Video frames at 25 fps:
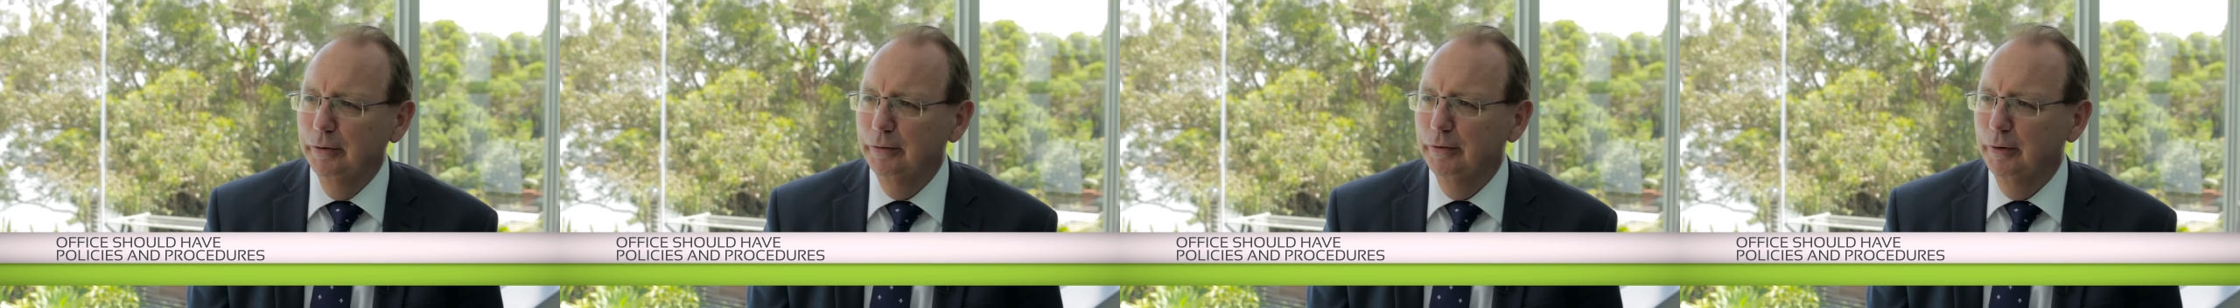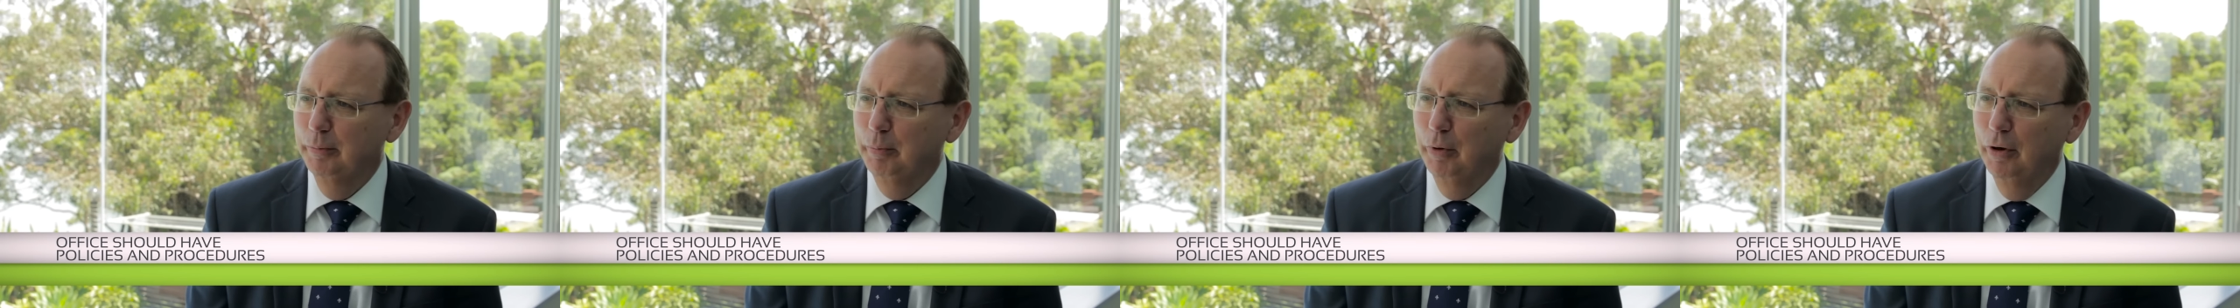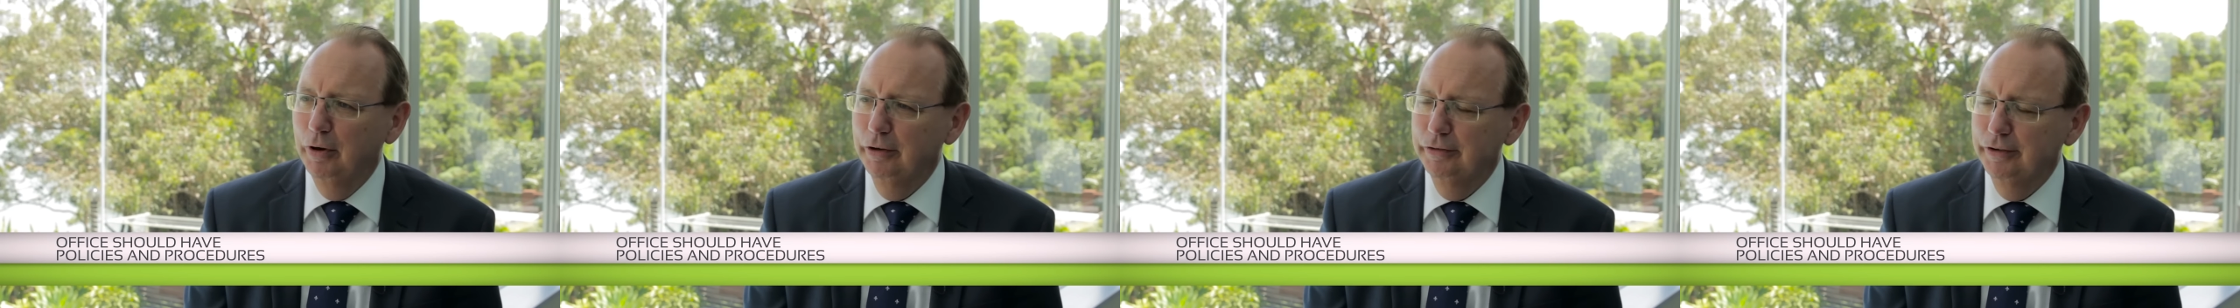
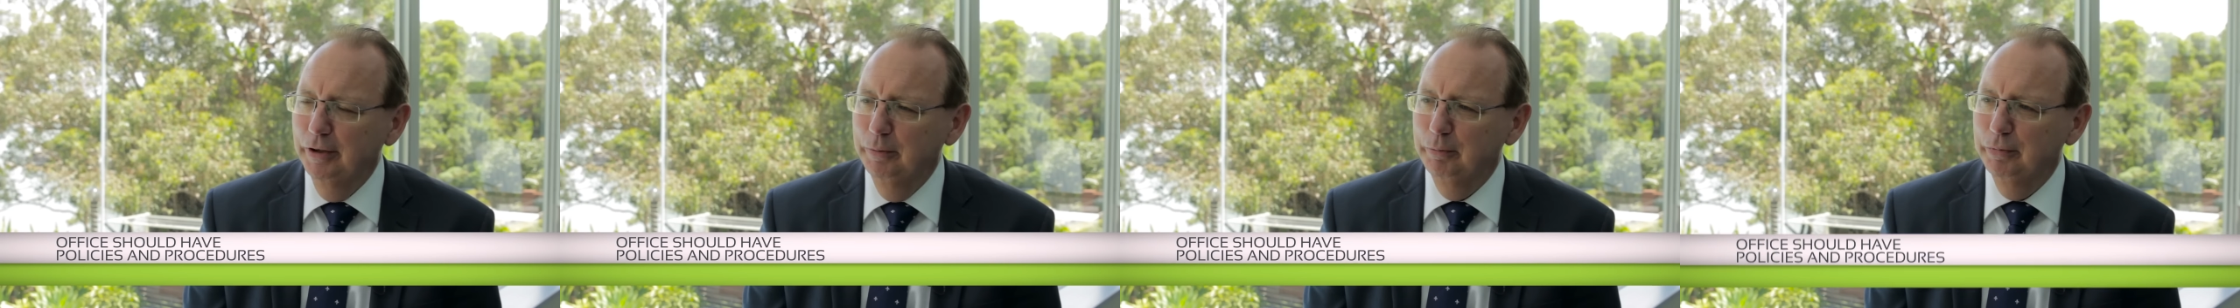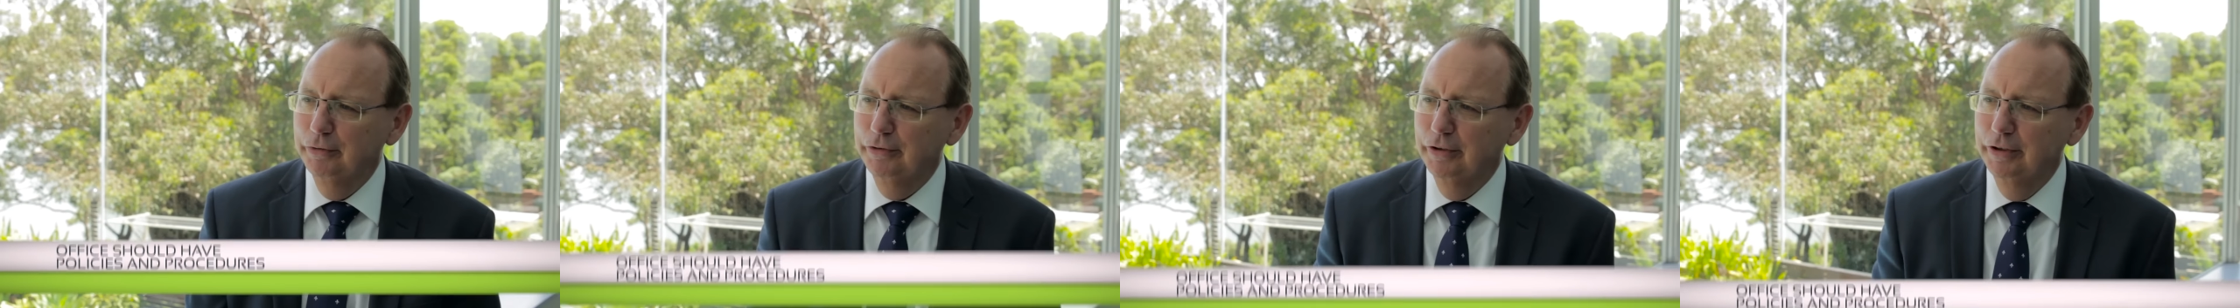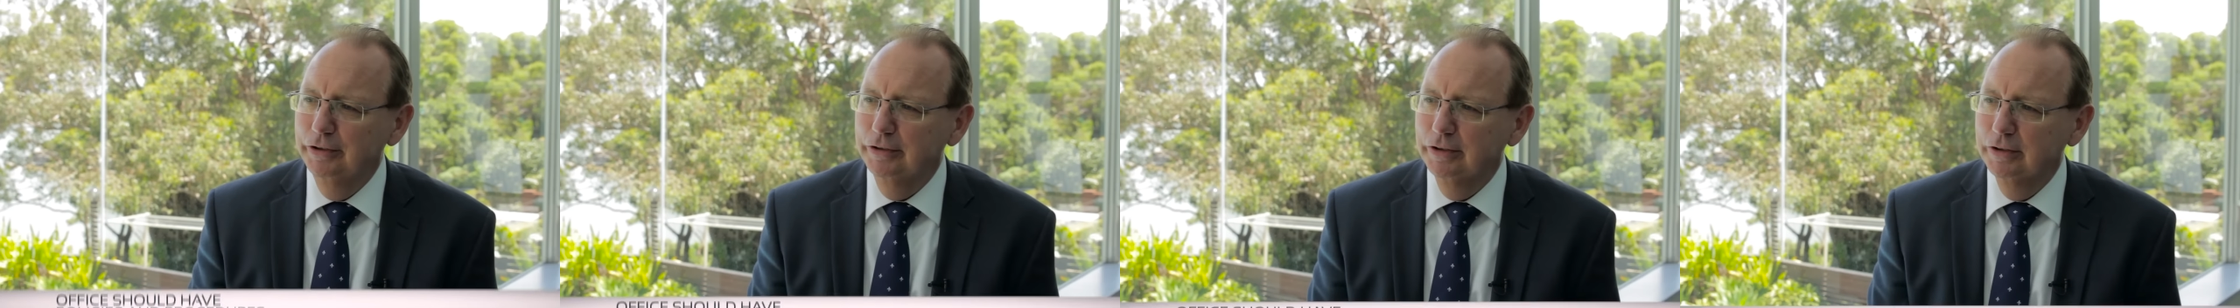the policy
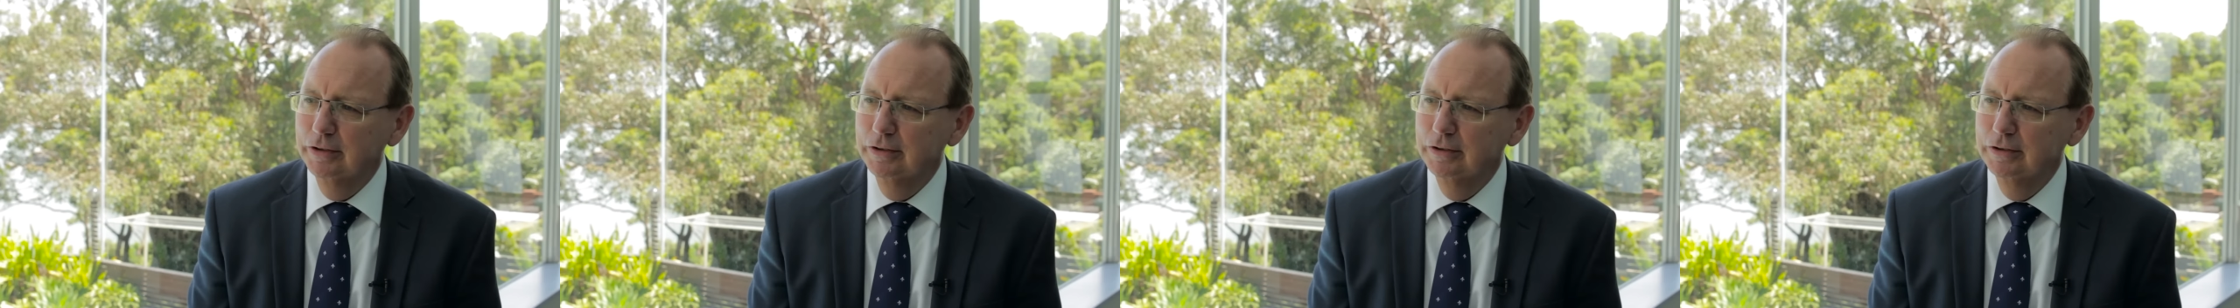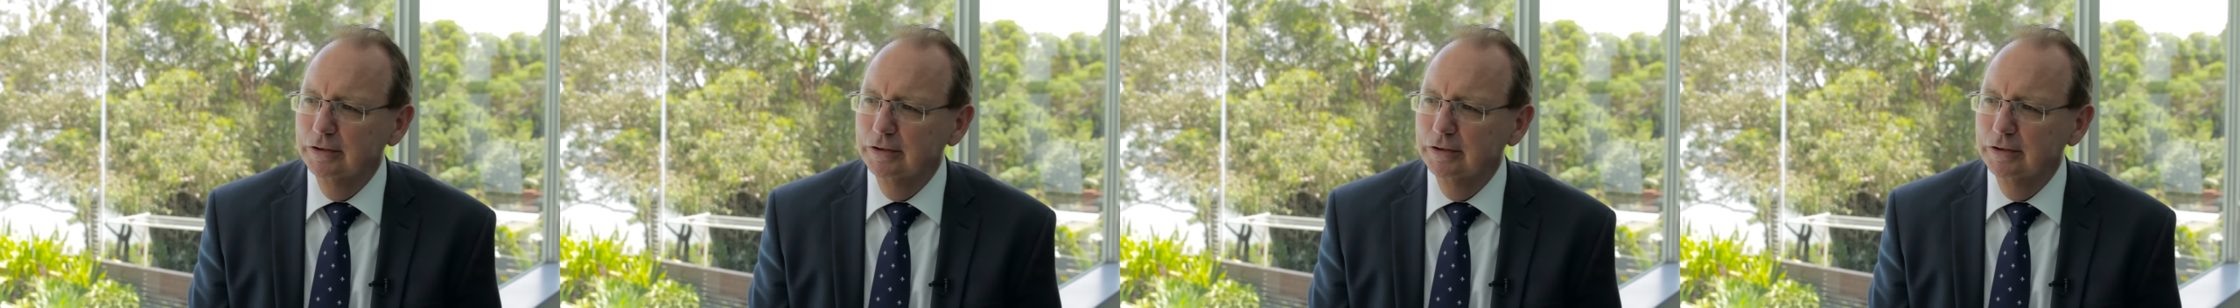and procedure.